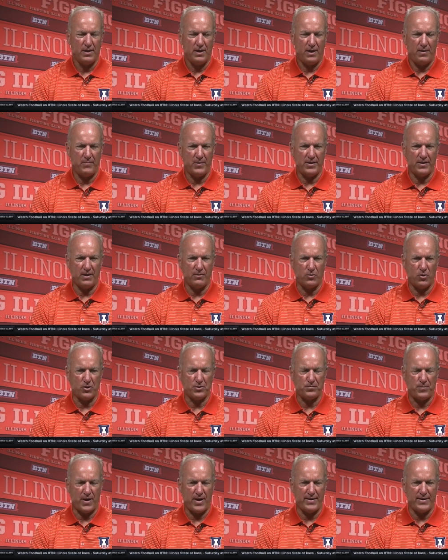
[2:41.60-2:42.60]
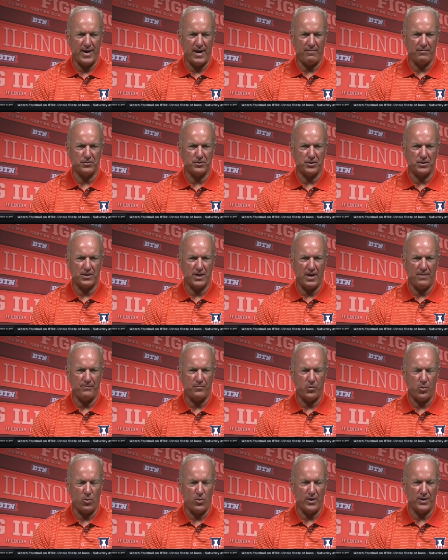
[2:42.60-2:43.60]
I mean, they lost by an average of 10
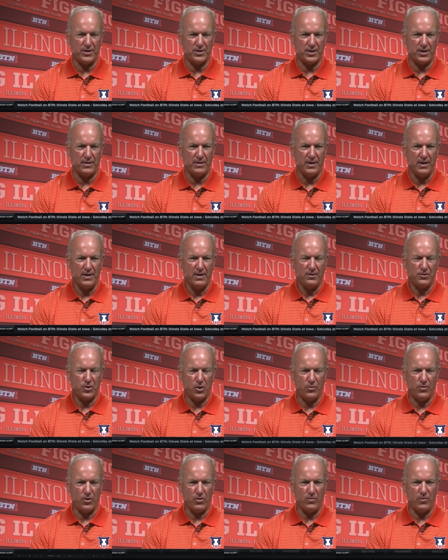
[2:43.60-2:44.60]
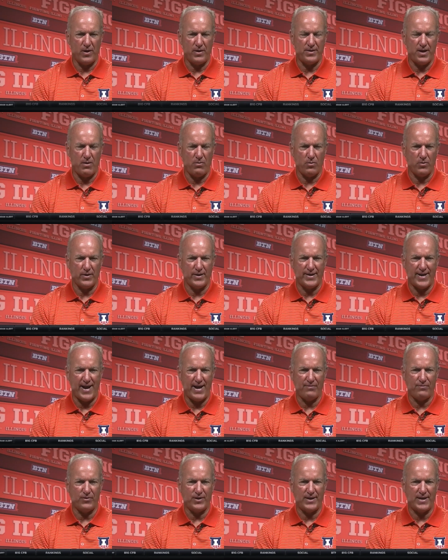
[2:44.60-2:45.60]
points. And so they're, they were in
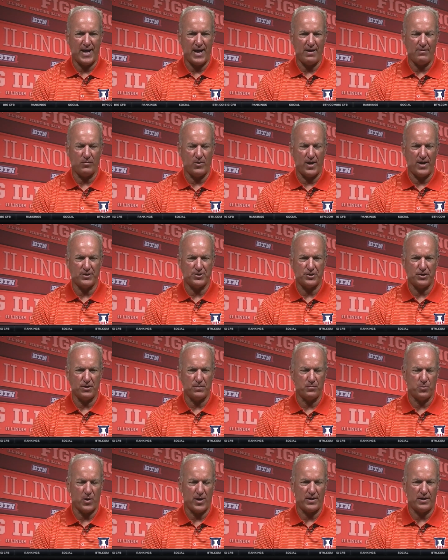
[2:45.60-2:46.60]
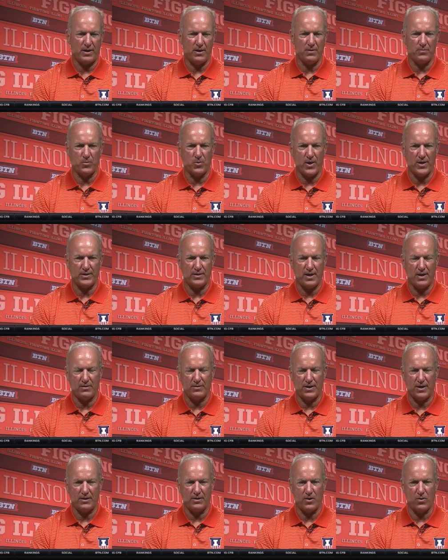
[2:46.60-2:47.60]
every game last year break here, break there,
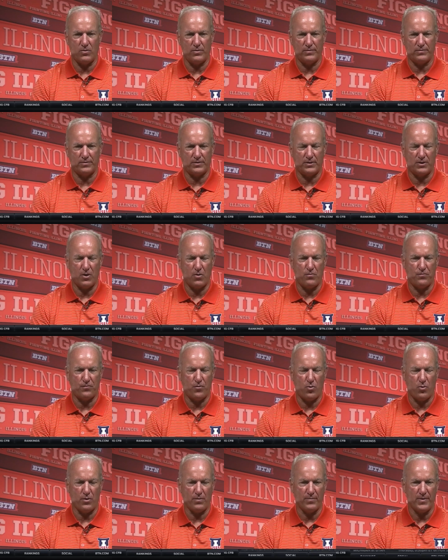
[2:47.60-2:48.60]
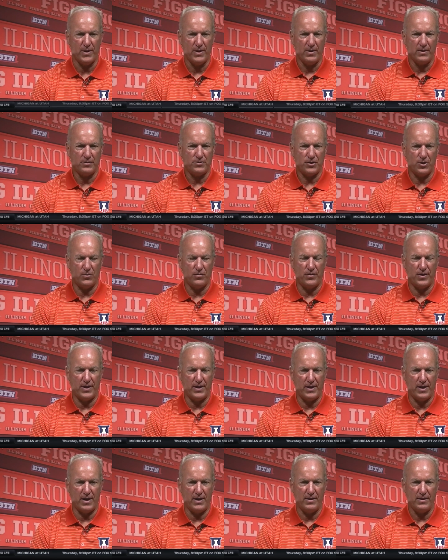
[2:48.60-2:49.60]
didn't go, go for them. So
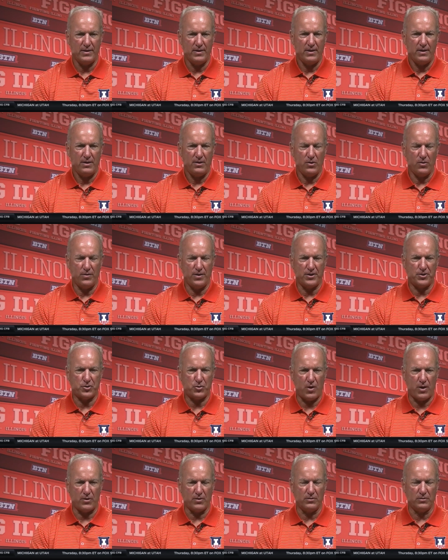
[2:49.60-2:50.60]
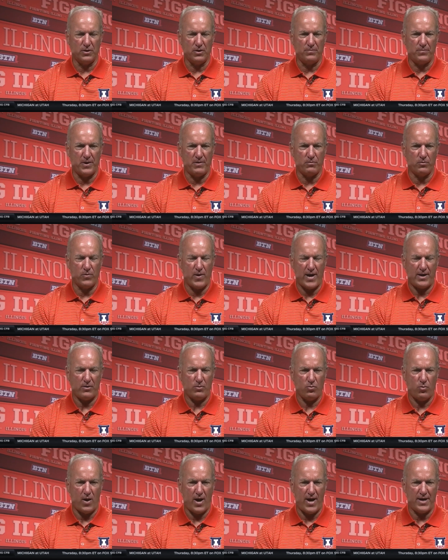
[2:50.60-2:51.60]
they, uh, you know, they struggled a little bit
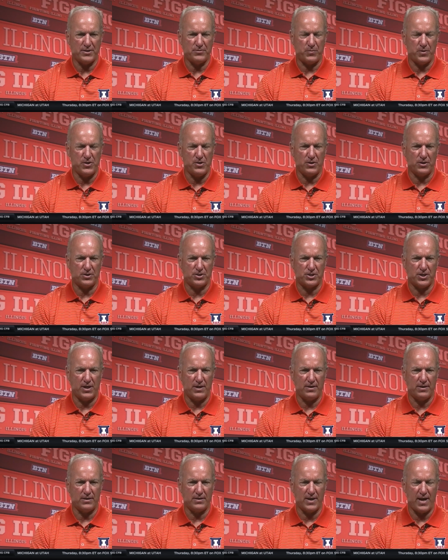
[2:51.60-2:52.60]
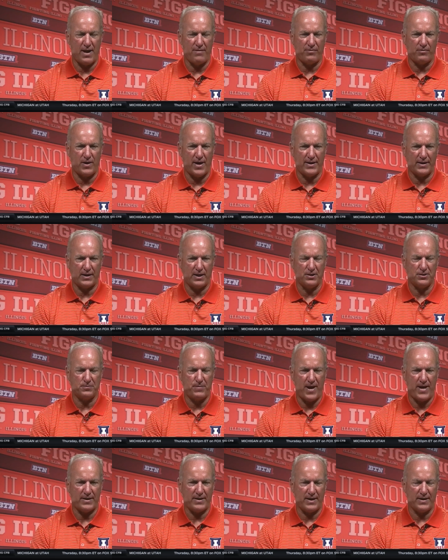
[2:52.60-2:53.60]
record wise, but you could see that they have a lot of kids back.